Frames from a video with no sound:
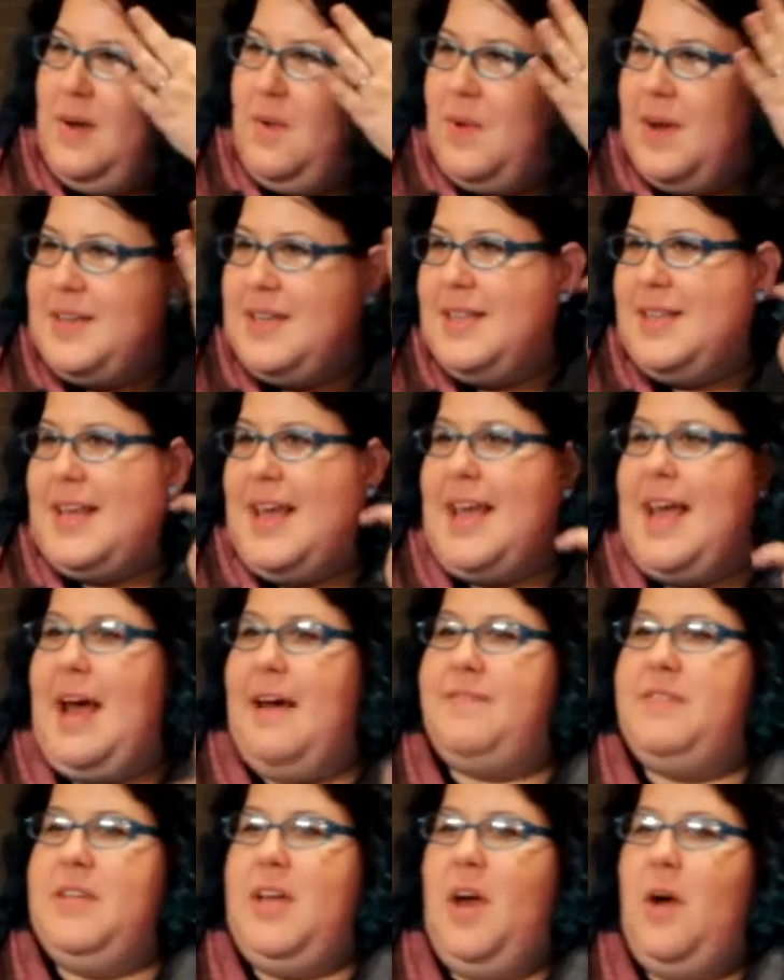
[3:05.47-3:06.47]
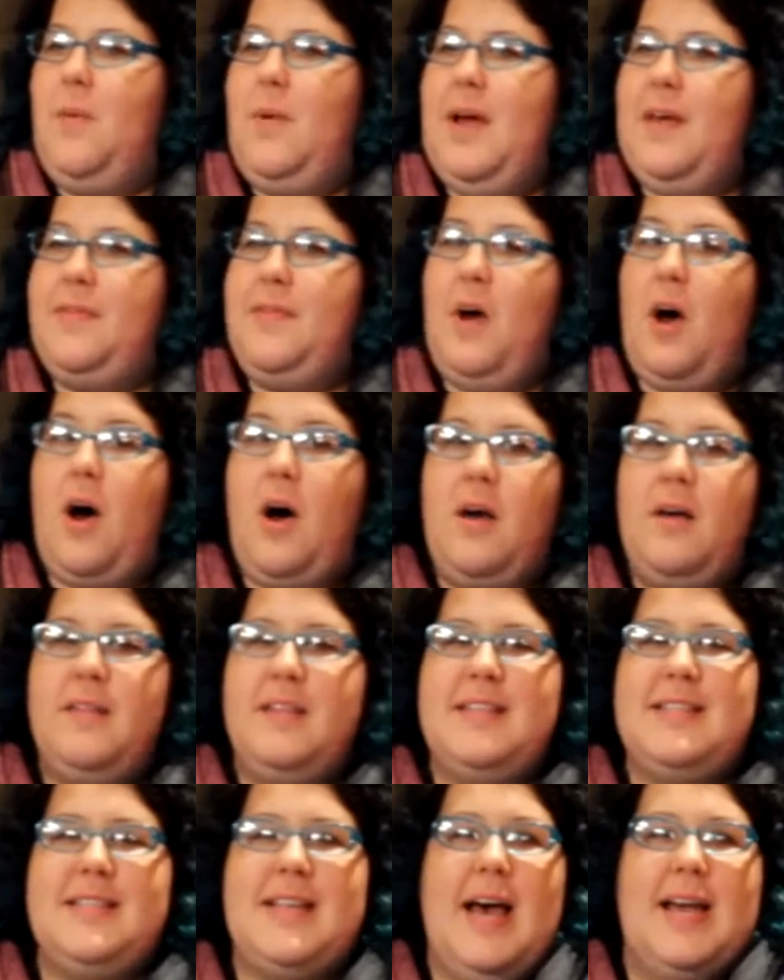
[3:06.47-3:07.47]
What did they have to go with? All
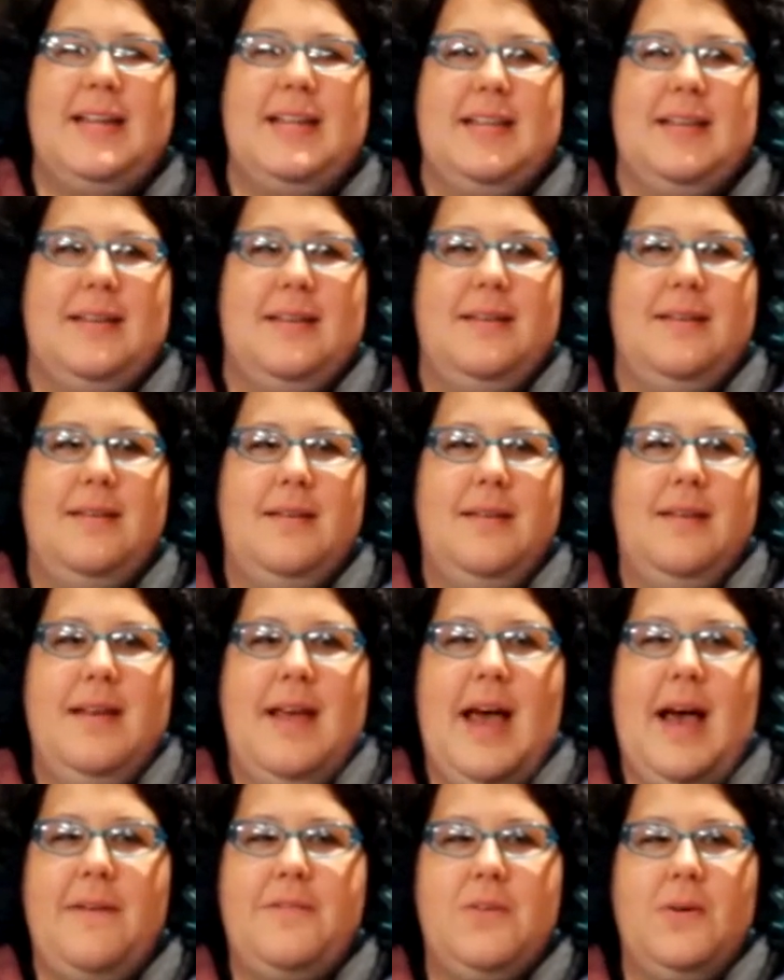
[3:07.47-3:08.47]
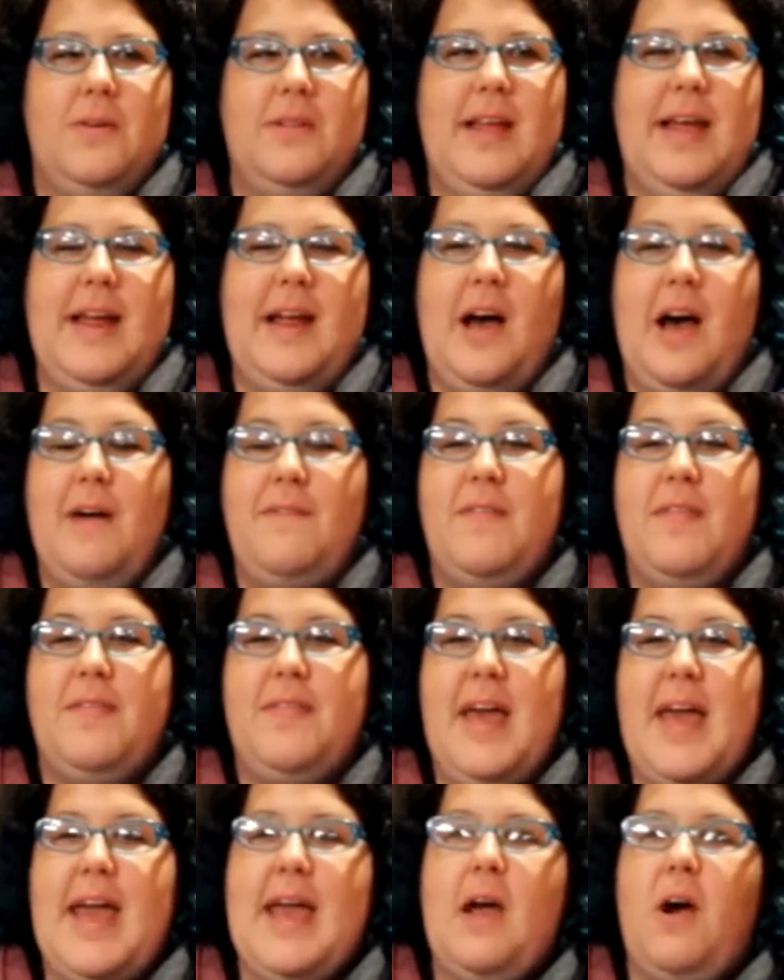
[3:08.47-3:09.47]
of a sudden, after a layoff,
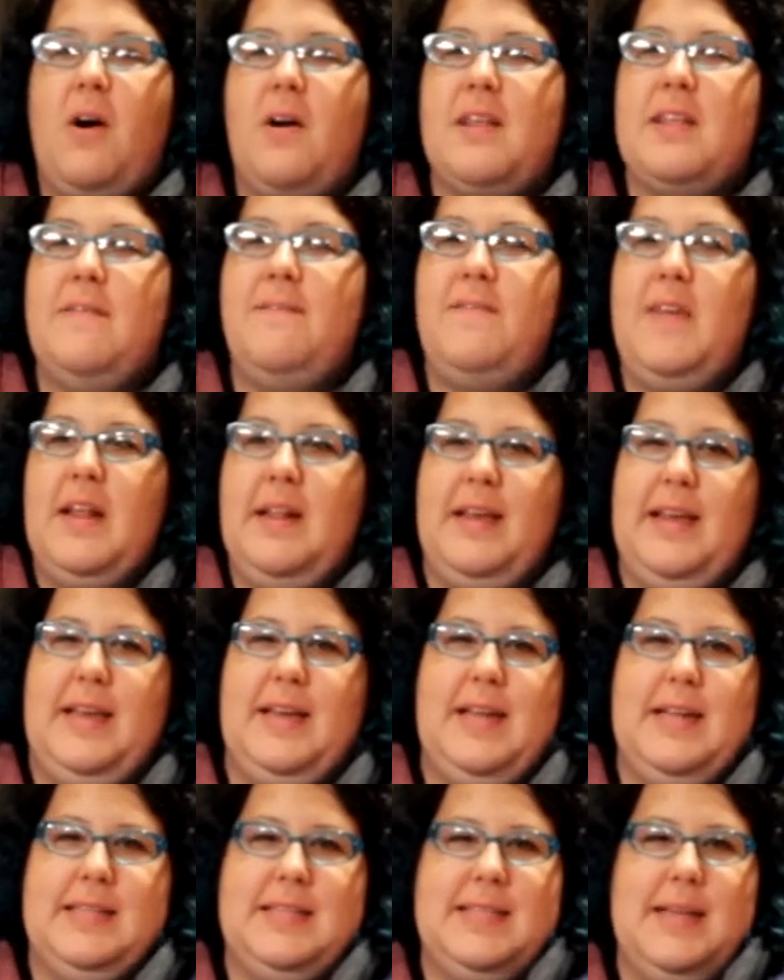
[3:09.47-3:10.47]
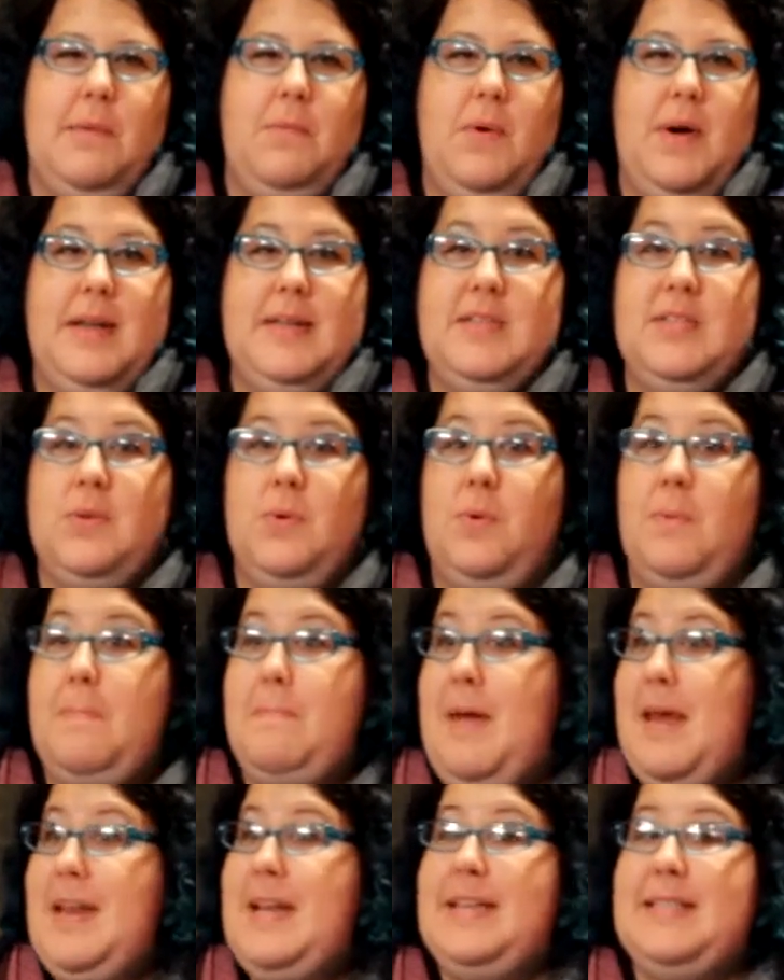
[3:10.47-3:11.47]
they are the villain in someone's or
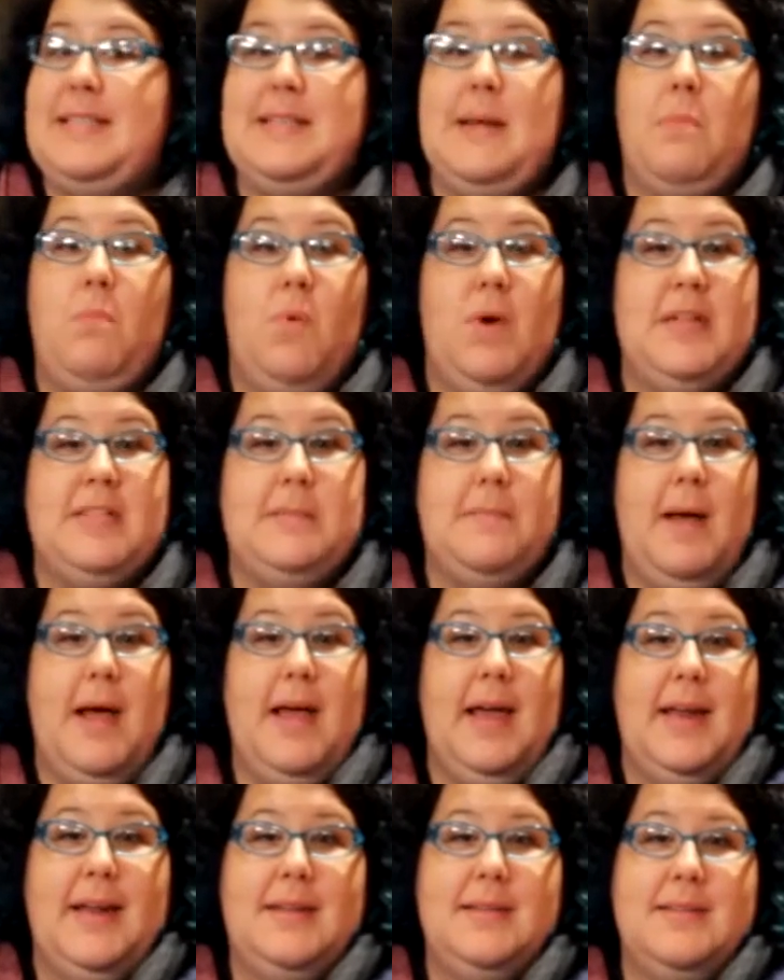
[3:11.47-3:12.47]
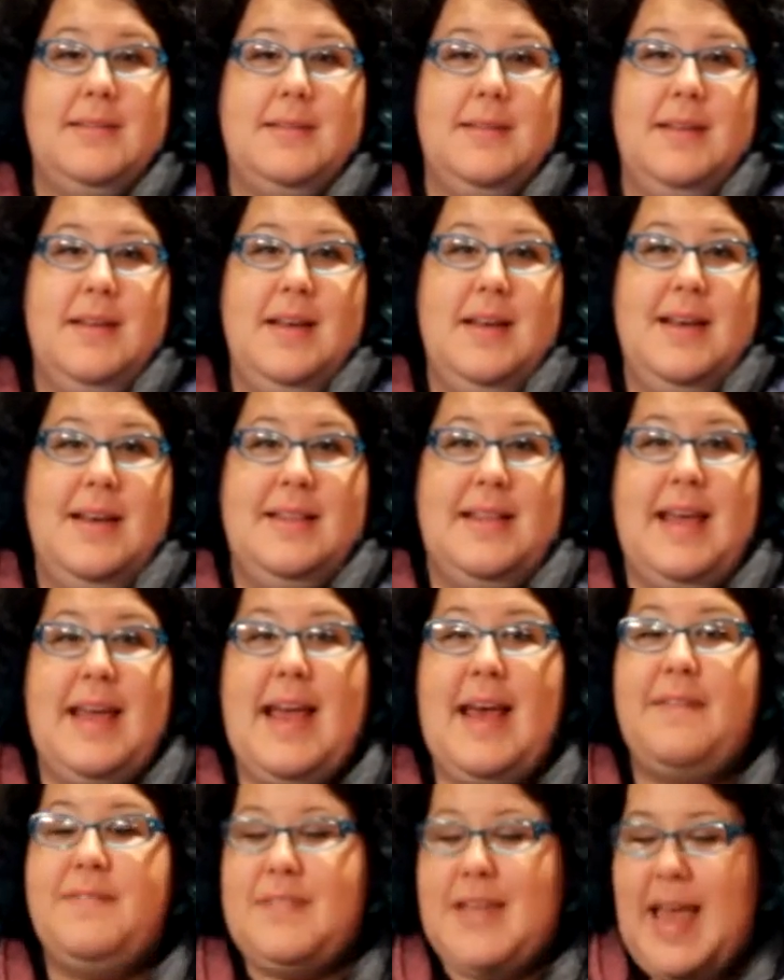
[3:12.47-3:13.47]
many someone's minds. They
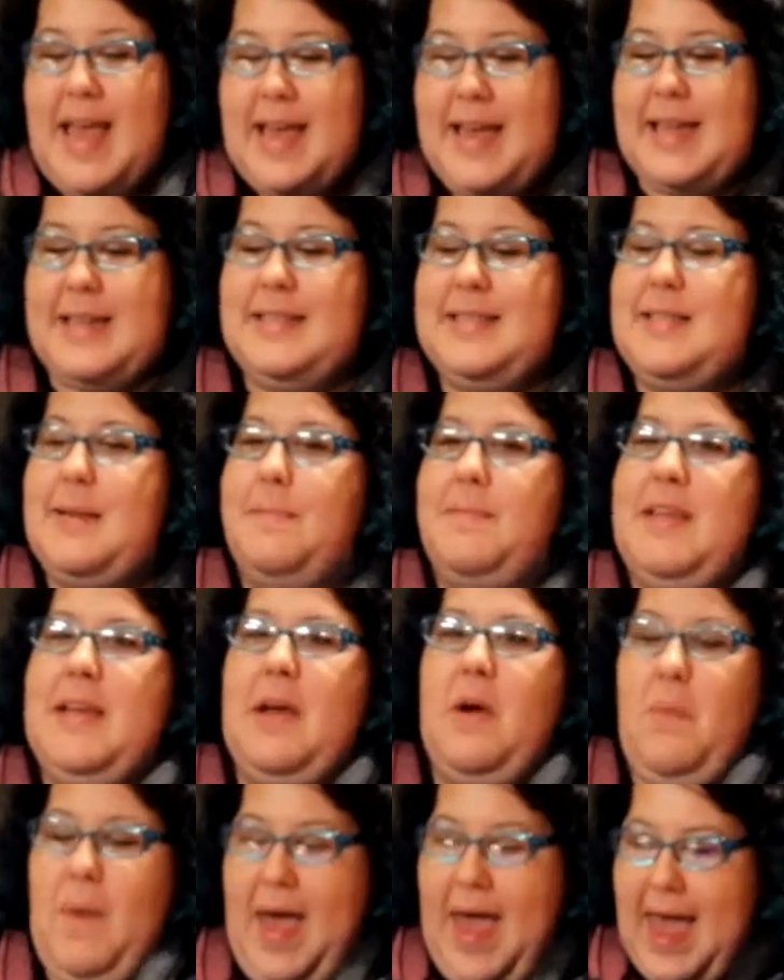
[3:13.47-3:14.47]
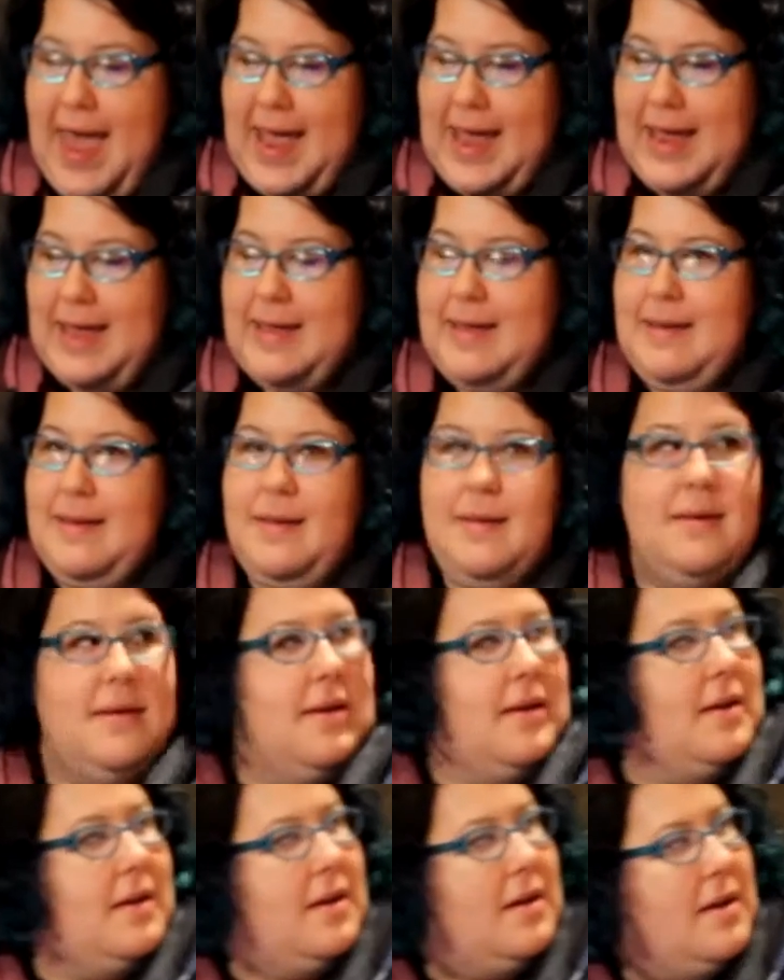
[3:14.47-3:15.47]
have taken something away
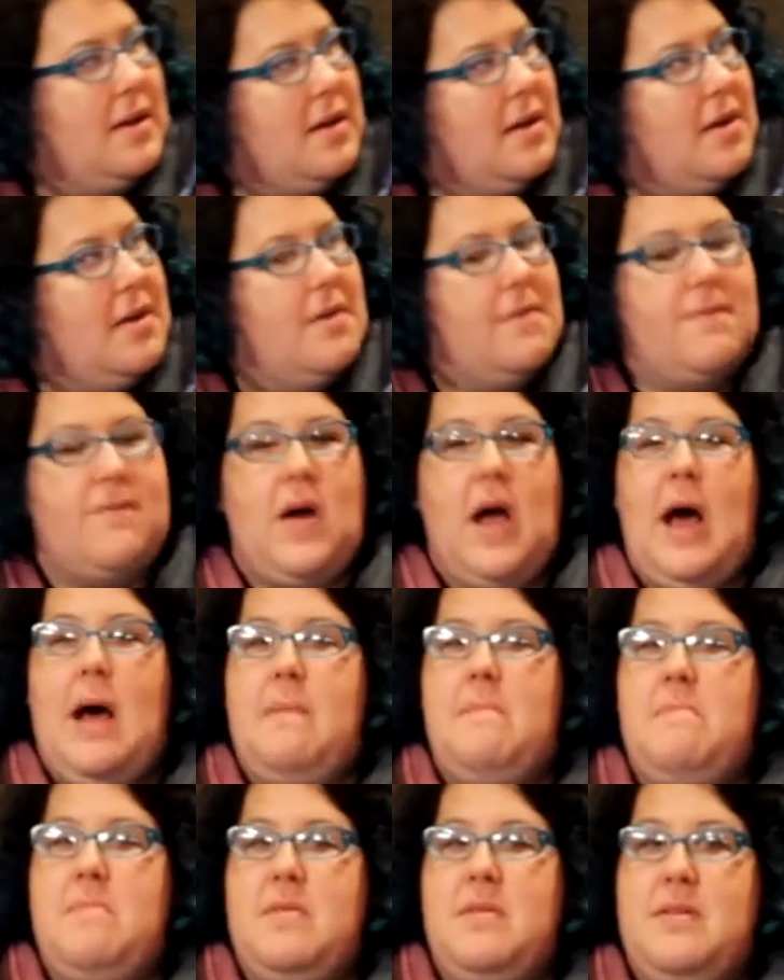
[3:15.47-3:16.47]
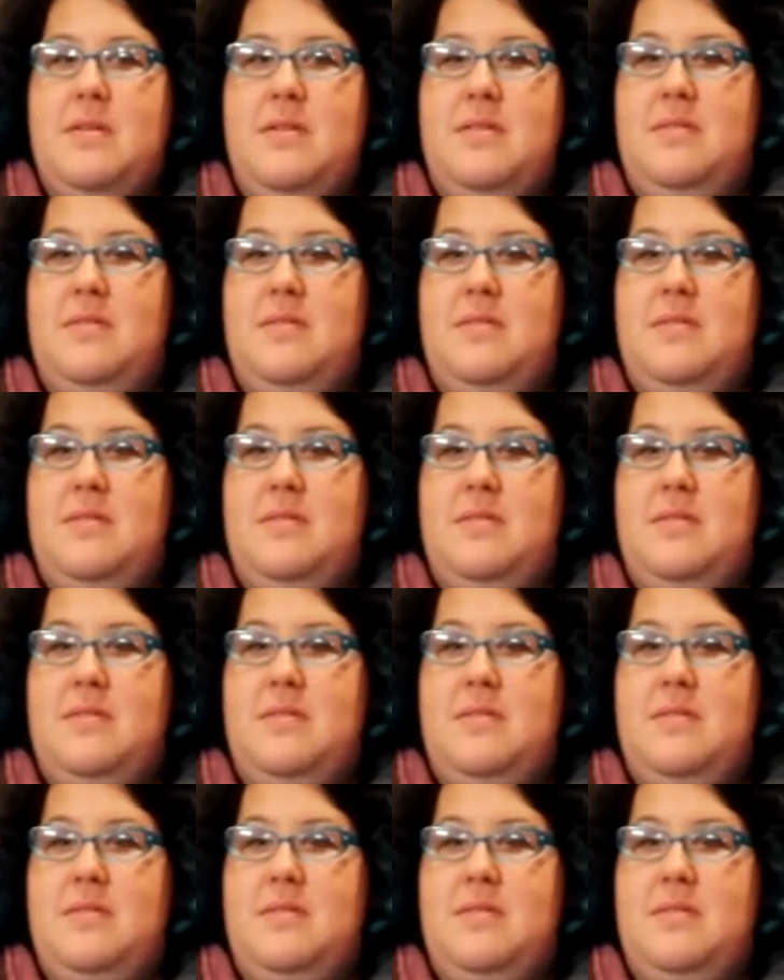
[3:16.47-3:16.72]
from